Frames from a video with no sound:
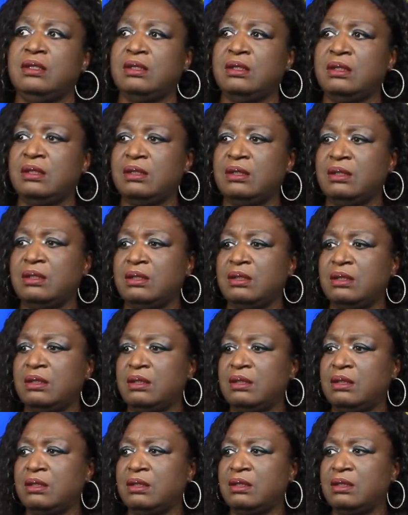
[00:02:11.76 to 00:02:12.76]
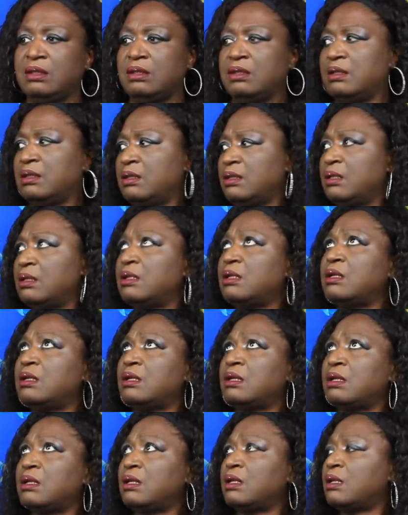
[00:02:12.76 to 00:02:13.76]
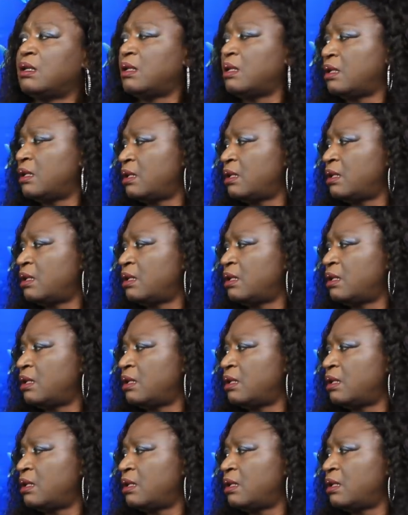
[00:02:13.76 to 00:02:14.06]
[no speech]